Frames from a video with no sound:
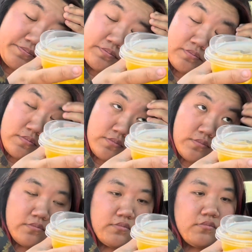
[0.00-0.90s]

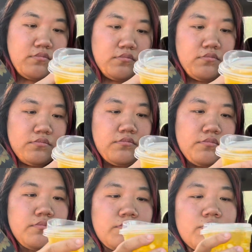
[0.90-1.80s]

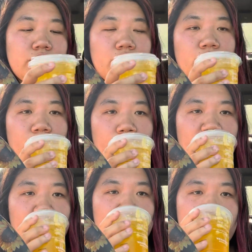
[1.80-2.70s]

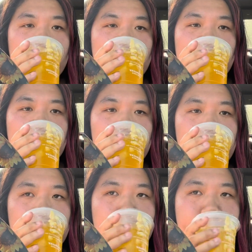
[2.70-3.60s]

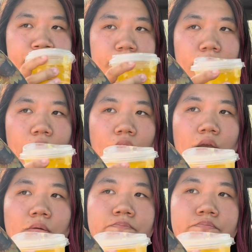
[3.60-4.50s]

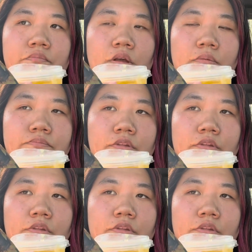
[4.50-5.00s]
Nothing is said.